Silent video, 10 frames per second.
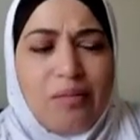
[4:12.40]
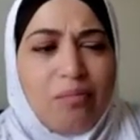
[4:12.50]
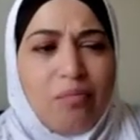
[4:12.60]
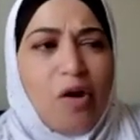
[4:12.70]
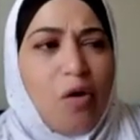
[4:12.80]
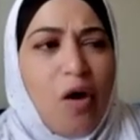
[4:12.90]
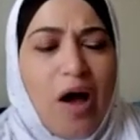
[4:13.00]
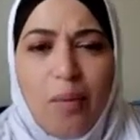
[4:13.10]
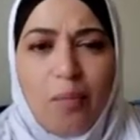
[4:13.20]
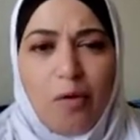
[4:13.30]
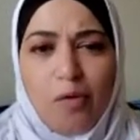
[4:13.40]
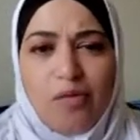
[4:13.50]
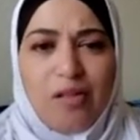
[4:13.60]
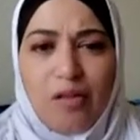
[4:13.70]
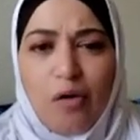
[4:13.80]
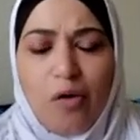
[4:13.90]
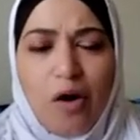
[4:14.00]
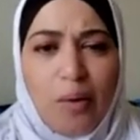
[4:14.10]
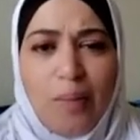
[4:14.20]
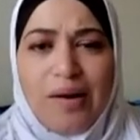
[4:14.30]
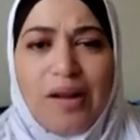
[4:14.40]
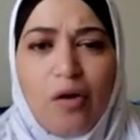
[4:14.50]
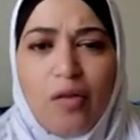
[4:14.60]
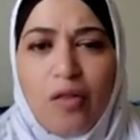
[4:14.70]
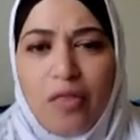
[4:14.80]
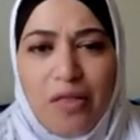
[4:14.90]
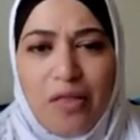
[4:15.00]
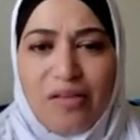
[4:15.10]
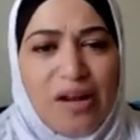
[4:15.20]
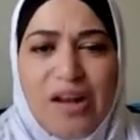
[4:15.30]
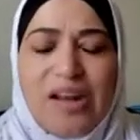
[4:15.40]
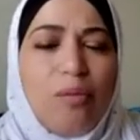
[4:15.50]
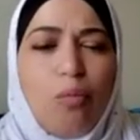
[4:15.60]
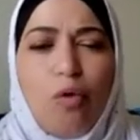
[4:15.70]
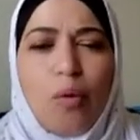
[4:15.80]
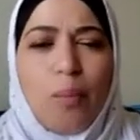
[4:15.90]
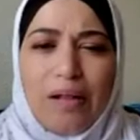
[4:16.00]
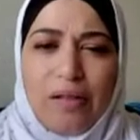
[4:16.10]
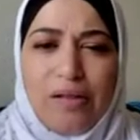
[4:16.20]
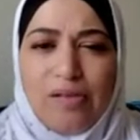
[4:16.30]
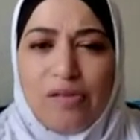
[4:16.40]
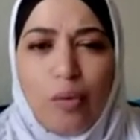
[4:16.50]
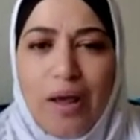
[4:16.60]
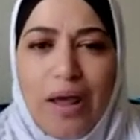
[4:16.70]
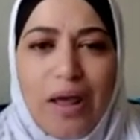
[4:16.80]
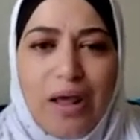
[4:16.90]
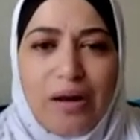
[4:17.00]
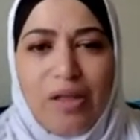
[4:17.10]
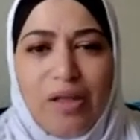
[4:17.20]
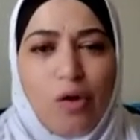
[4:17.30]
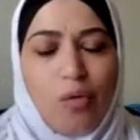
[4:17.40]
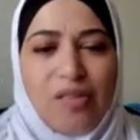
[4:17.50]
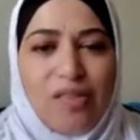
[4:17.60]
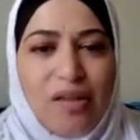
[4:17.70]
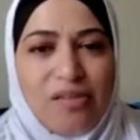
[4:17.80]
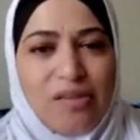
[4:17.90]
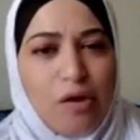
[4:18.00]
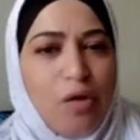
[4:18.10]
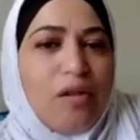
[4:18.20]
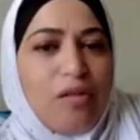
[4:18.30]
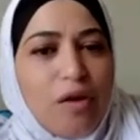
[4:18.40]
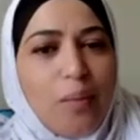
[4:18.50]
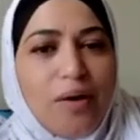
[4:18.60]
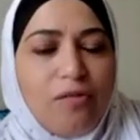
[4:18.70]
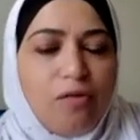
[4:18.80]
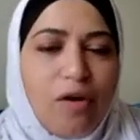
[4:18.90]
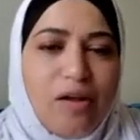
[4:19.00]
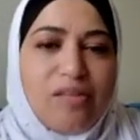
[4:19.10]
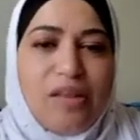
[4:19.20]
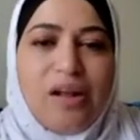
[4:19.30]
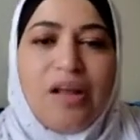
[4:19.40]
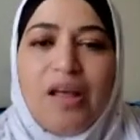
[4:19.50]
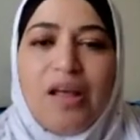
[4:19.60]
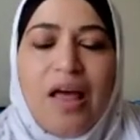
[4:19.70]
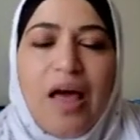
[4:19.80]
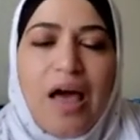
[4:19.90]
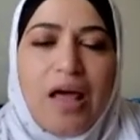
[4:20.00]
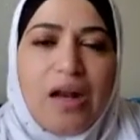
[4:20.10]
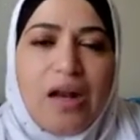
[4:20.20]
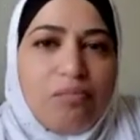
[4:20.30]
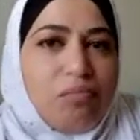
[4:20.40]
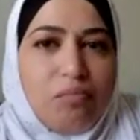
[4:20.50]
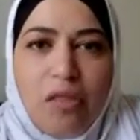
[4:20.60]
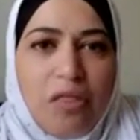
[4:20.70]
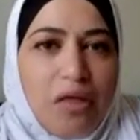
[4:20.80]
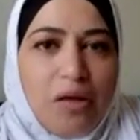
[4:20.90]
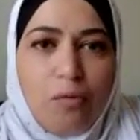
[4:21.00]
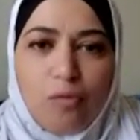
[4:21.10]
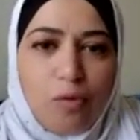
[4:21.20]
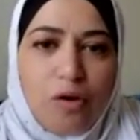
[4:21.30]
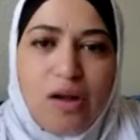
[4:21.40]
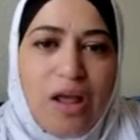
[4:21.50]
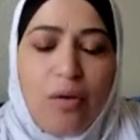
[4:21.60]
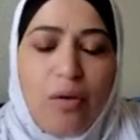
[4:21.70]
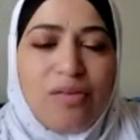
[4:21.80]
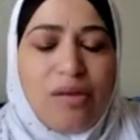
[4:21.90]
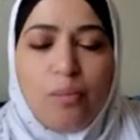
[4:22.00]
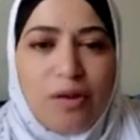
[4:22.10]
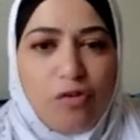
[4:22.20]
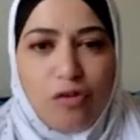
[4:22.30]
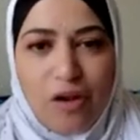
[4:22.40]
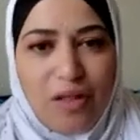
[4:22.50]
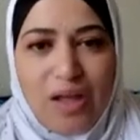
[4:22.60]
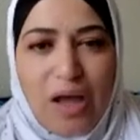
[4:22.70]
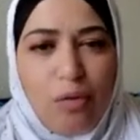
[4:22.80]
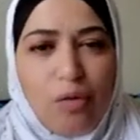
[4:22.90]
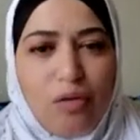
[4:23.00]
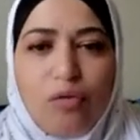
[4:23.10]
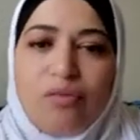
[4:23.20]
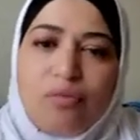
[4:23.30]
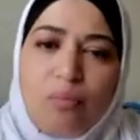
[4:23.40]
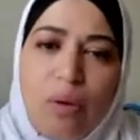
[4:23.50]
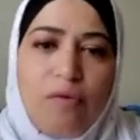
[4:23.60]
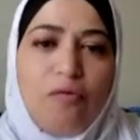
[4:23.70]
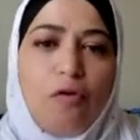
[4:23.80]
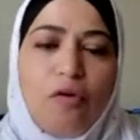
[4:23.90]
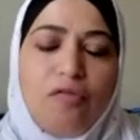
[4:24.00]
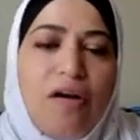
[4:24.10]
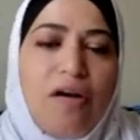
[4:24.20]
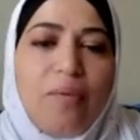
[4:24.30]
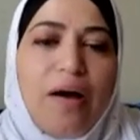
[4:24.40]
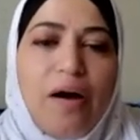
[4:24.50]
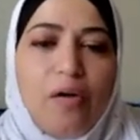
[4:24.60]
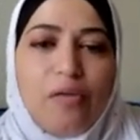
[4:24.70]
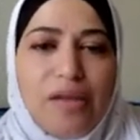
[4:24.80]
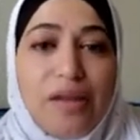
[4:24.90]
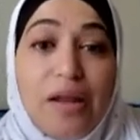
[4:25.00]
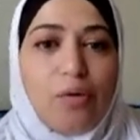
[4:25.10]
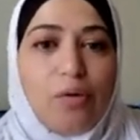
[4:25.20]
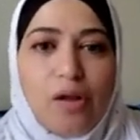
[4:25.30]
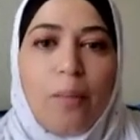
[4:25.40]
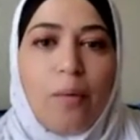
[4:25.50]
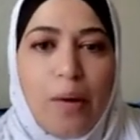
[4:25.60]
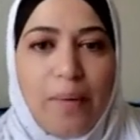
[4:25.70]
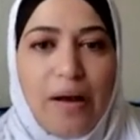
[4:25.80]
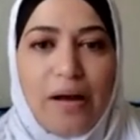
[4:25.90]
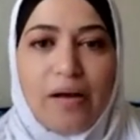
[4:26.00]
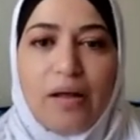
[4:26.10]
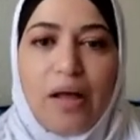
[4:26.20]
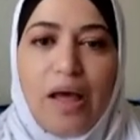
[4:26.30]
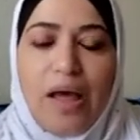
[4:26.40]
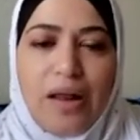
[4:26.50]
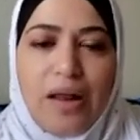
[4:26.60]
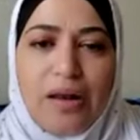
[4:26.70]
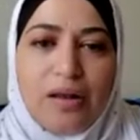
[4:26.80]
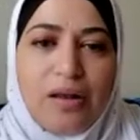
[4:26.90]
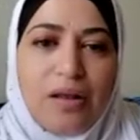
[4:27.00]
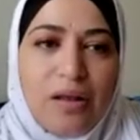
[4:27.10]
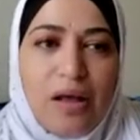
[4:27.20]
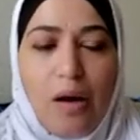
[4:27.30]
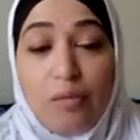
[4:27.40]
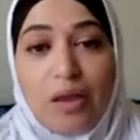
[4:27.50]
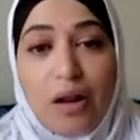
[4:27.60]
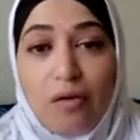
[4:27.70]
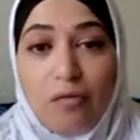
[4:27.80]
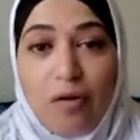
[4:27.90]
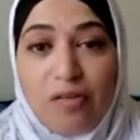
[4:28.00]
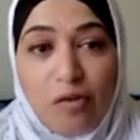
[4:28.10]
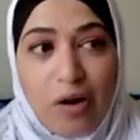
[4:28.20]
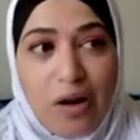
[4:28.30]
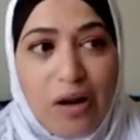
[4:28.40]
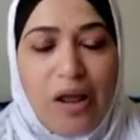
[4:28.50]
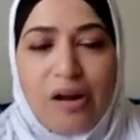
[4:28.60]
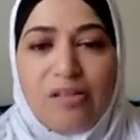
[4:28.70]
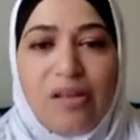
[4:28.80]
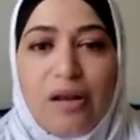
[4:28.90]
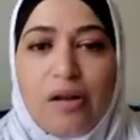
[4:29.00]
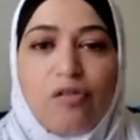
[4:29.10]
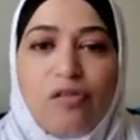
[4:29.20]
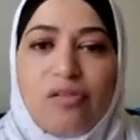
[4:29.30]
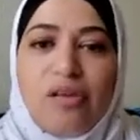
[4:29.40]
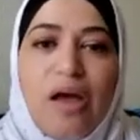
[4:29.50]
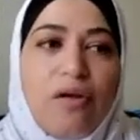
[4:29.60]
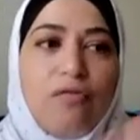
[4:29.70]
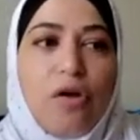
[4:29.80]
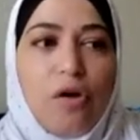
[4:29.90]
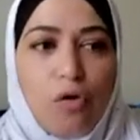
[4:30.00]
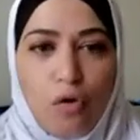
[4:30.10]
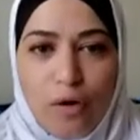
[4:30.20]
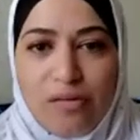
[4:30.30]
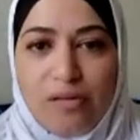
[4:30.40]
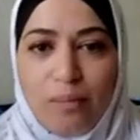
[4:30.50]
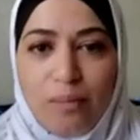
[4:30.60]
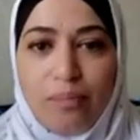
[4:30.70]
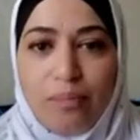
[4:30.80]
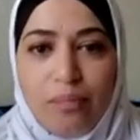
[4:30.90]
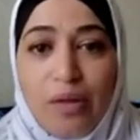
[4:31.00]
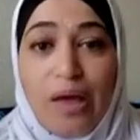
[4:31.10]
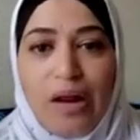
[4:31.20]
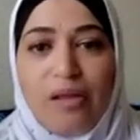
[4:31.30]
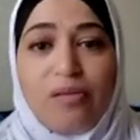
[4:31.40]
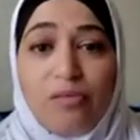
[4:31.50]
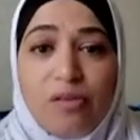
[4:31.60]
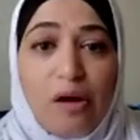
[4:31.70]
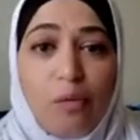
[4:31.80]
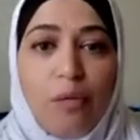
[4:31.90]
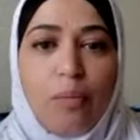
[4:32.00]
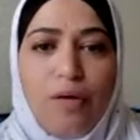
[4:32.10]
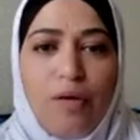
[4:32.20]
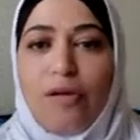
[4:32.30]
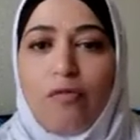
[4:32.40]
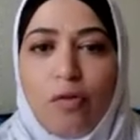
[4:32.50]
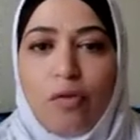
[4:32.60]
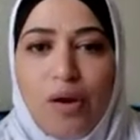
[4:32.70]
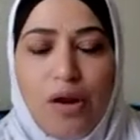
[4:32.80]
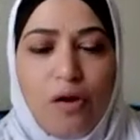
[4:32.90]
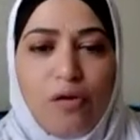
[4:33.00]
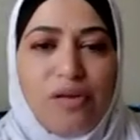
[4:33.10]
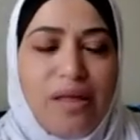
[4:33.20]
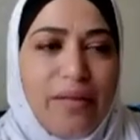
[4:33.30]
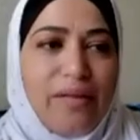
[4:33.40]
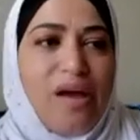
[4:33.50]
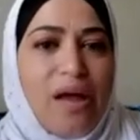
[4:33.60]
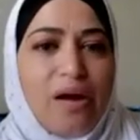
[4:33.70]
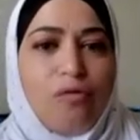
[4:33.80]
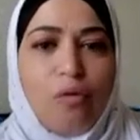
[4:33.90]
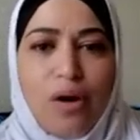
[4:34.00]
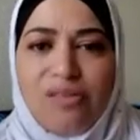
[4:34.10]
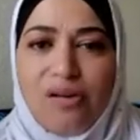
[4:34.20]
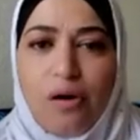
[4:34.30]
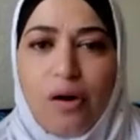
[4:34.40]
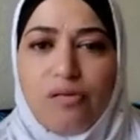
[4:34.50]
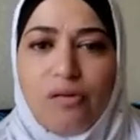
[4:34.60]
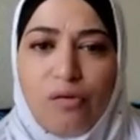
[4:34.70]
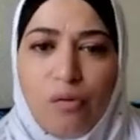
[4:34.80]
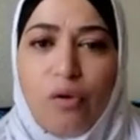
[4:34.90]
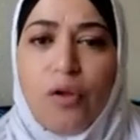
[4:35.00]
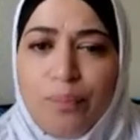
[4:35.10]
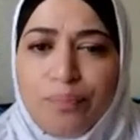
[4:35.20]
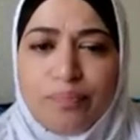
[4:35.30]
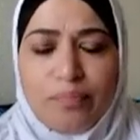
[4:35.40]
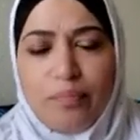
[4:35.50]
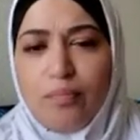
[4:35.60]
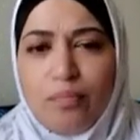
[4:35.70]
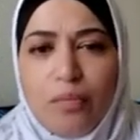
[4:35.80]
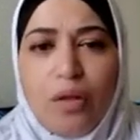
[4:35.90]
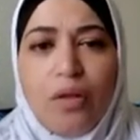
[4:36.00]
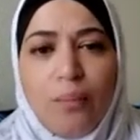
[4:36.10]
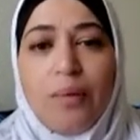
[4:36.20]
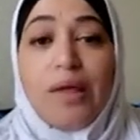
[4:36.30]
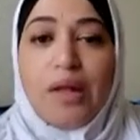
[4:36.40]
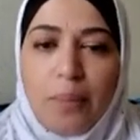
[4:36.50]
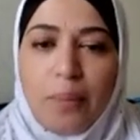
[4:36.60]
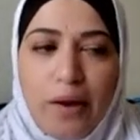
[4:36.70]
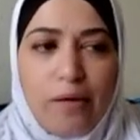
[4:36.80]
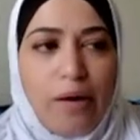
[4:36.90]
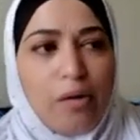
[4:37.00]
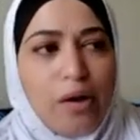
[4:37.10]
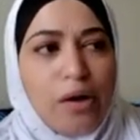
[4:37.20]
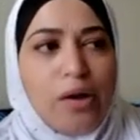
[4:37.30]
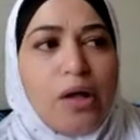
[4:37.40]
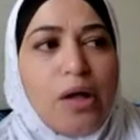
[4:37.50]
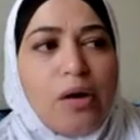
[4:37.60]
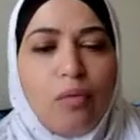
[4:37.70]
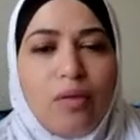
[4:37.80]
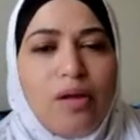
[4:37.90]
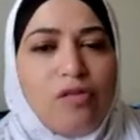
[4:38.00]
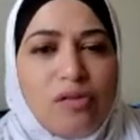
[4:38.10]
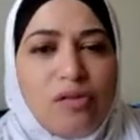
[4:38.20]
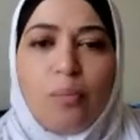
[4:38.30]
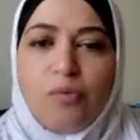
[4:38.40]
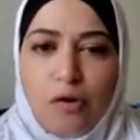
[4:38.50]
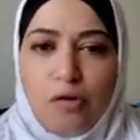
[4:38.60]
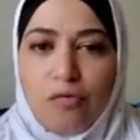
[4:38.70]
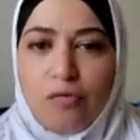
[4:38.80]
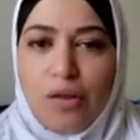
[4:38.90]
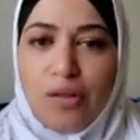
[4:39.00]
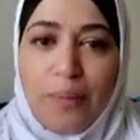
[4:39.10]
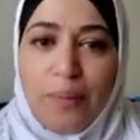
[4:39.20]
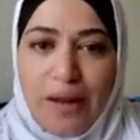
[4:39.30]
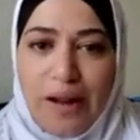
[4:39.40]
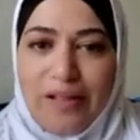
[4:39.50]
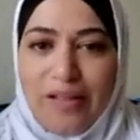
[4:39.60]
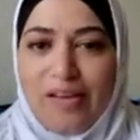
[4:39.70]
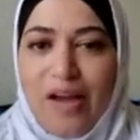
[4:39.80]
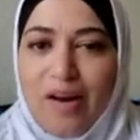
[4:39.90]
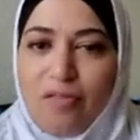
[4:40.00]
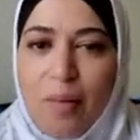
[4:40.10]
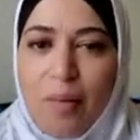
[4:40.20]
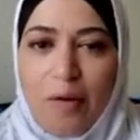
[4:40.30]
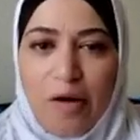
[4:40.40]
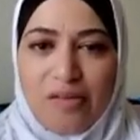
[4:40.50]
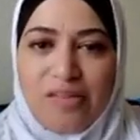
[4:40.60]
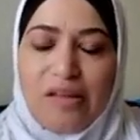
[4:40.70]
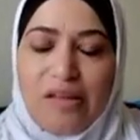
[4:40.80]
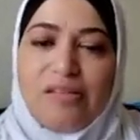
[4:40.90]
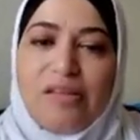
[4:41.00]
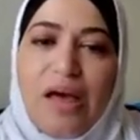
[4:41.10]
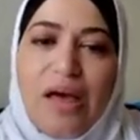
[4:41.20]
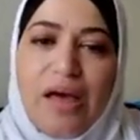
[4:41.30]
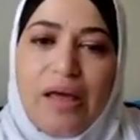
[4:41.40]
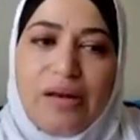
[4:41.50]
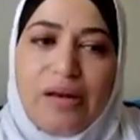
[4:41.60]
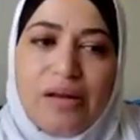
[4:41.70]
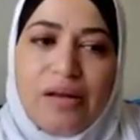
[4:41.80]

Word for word: you know, high protein, low carb. I did all the things and I did a more balanced way. And like you eat this and you eat a little bit of rice. And and nothing was working. It wasn't budging. Like I would lose maybe four or five pounds and then it would come right back. And mm-hmm. I was getting frustrated and I decided to just kind of ignore it. And it stuck with me like for three years. And that's kind of when I started to be in the playground and really just observe in the beginning. That's kind of my process. And